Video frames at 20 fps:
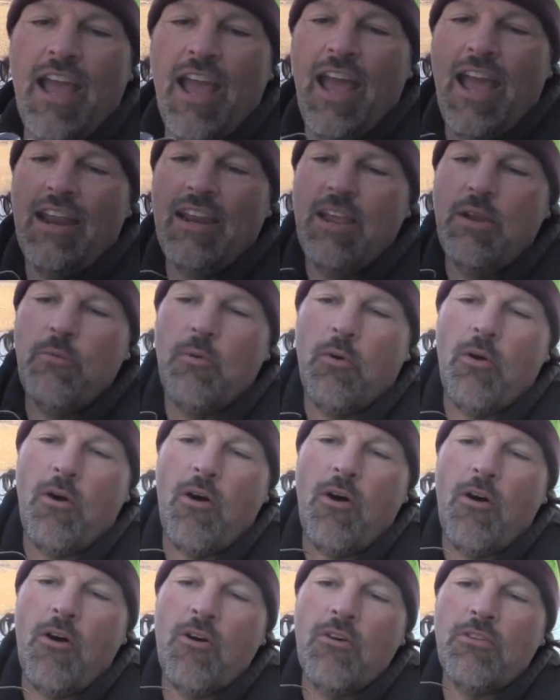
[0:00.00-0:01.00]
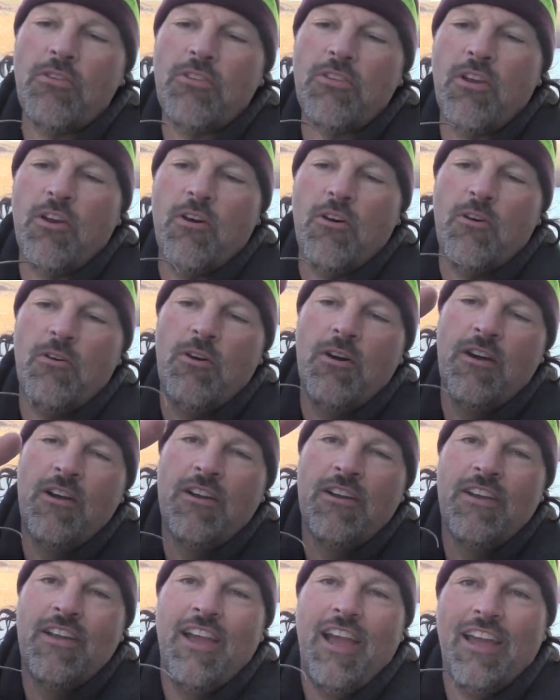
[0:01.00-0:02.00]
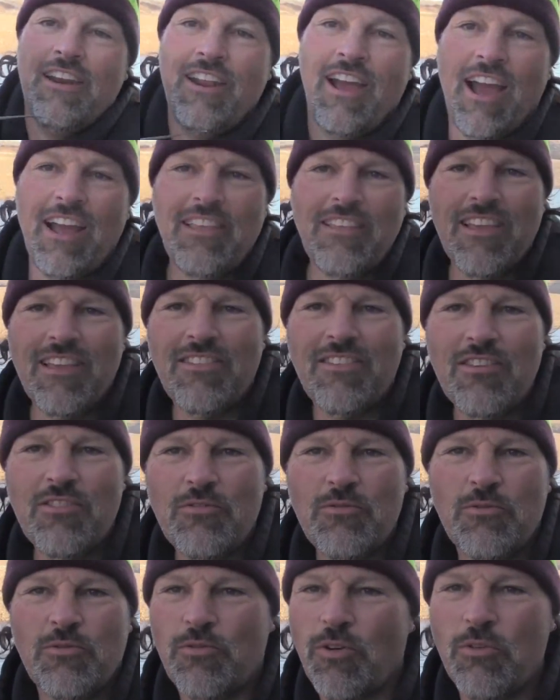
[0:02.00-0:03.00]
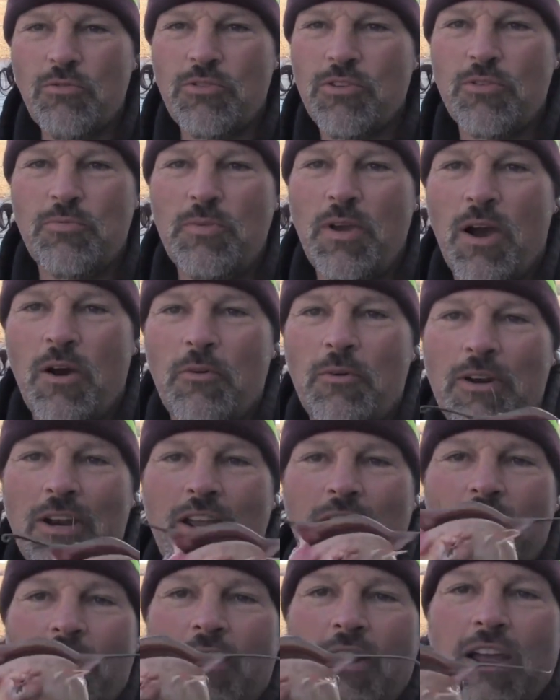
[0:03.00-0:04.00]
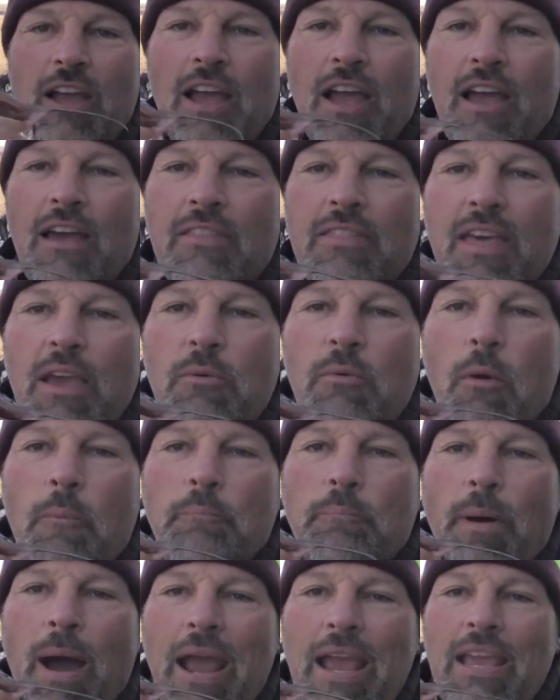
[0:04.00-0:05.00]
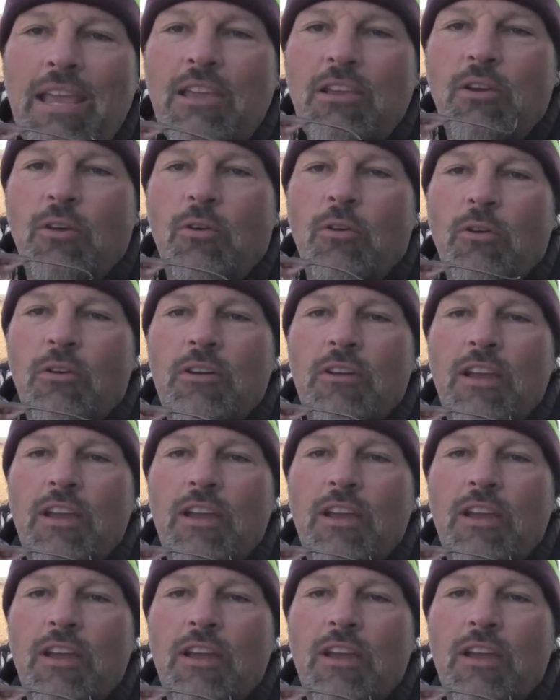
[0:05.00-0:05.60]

And they will also, and it just grosses me out when they do it, they will bite you.